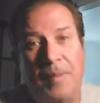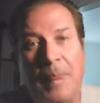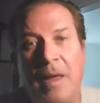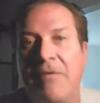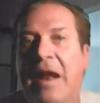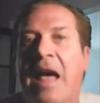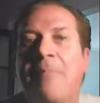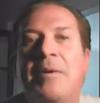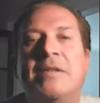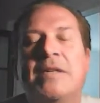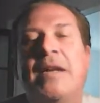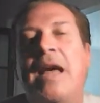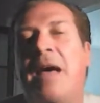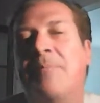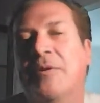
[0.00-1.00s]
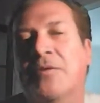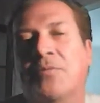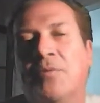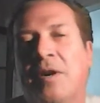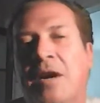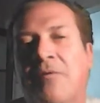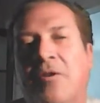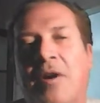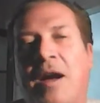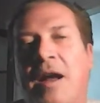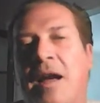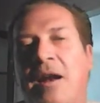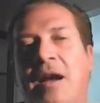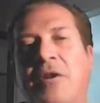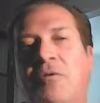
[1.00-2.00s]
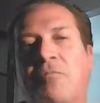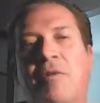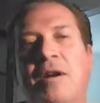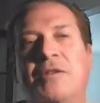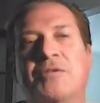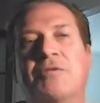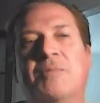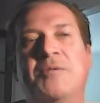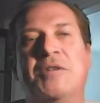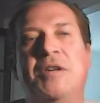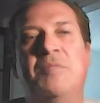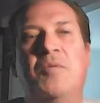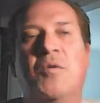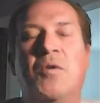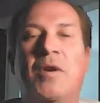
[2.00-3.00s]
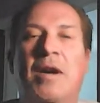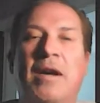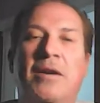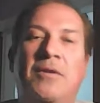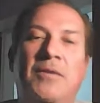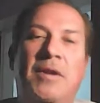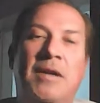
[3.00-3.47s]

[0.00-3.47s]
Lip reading: If it happens, it happens. Whatever. I don't write scripts anymore, and I don't.